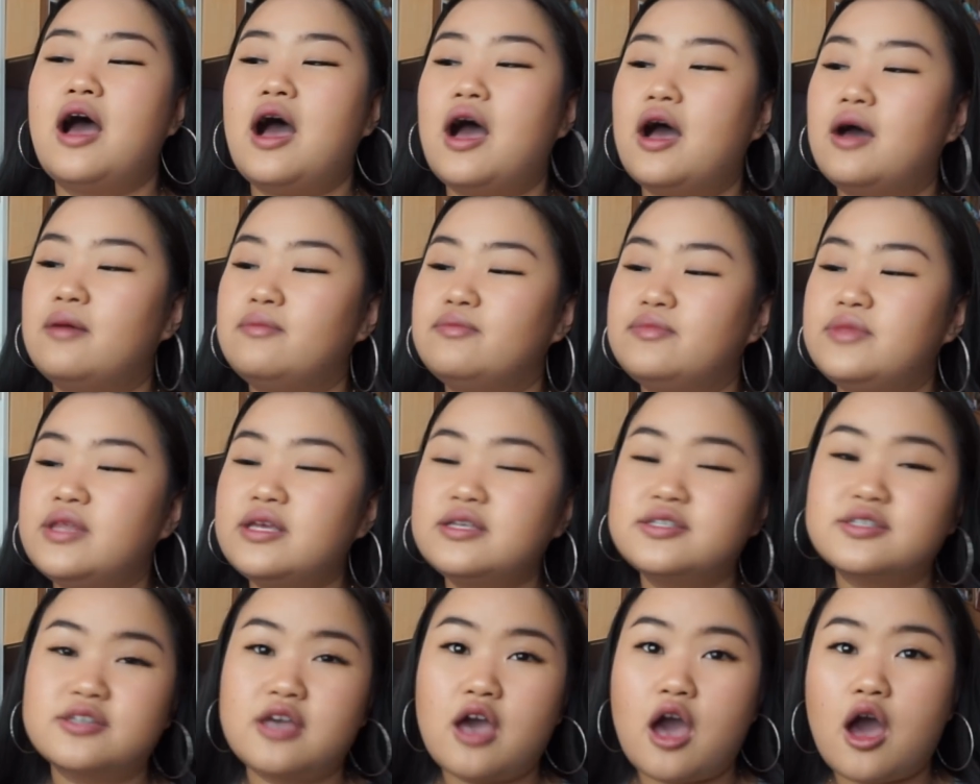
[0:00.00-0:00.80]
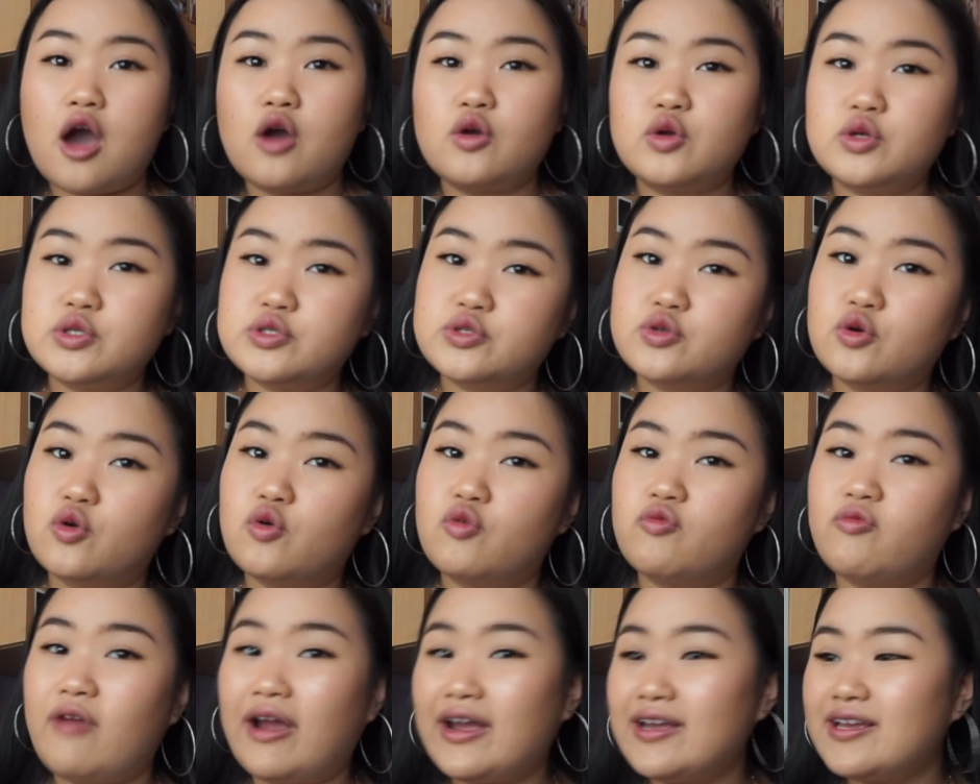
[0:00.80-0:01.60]
this girl who's
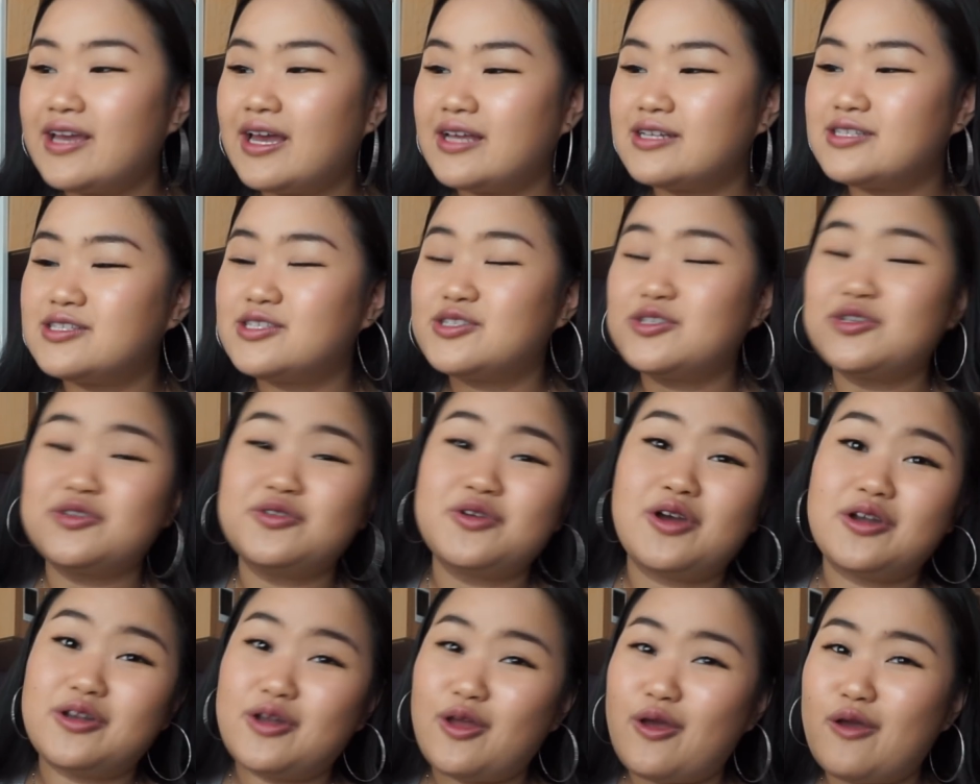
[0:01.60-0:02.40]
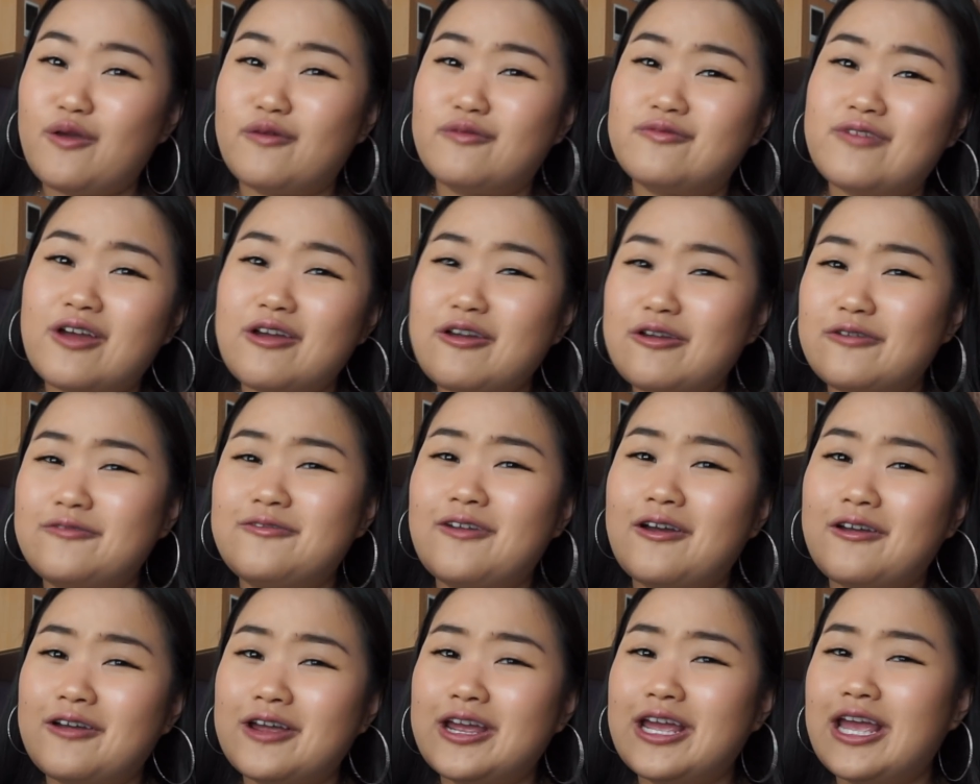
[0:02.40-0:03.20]
called Rangetsu, I know, very,
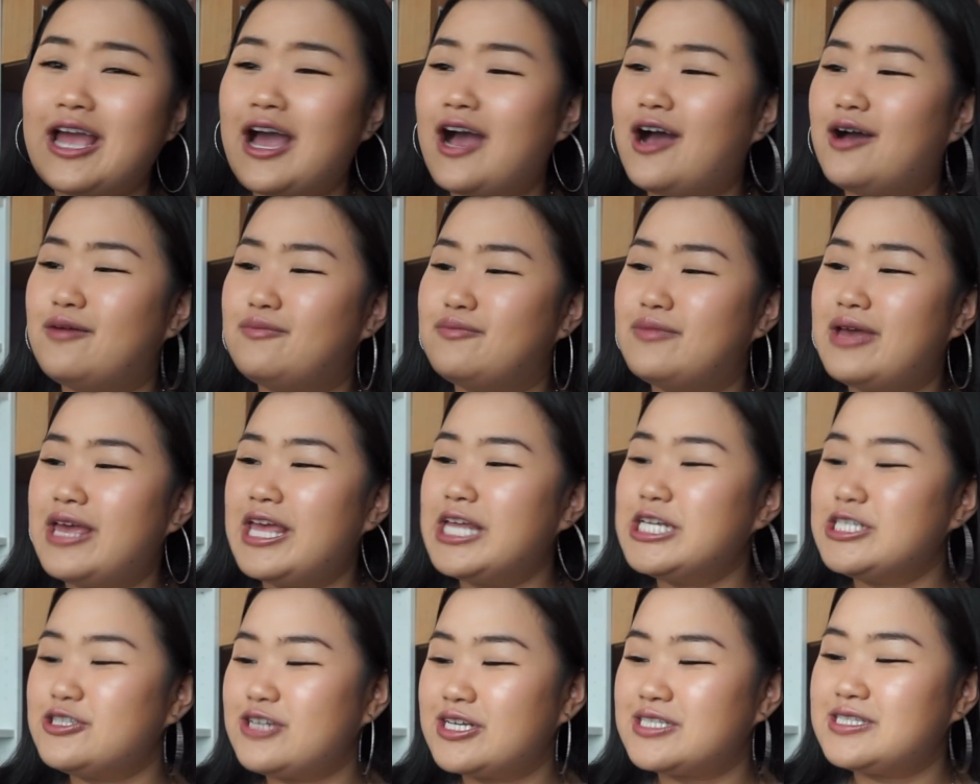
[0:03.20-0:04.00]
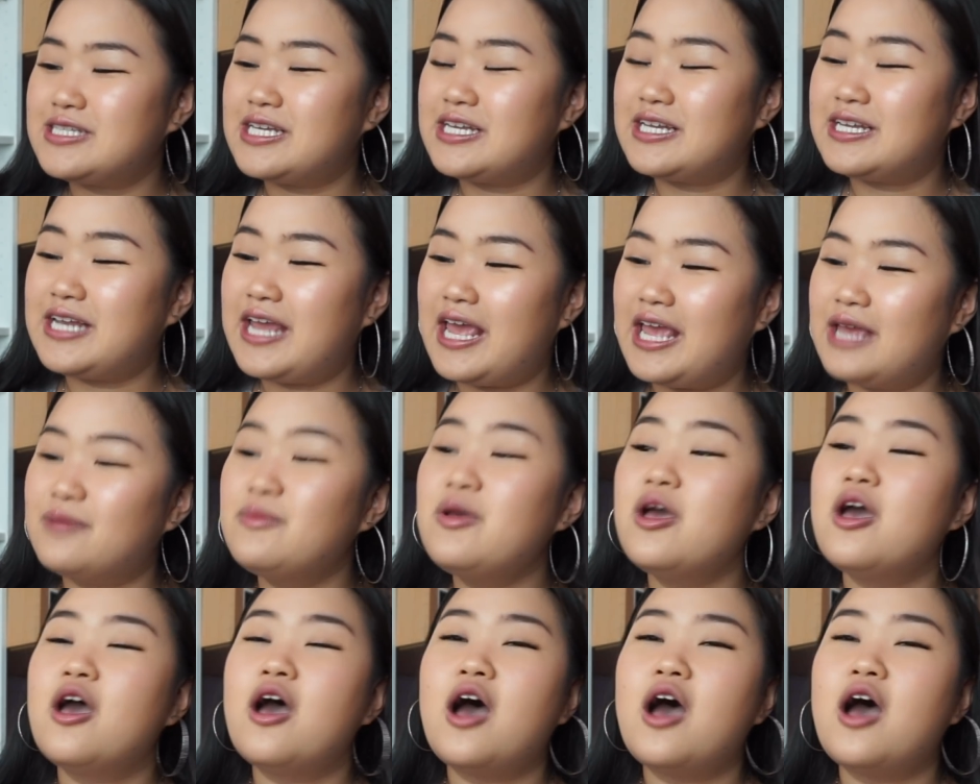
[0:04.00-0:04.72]
very interesting name.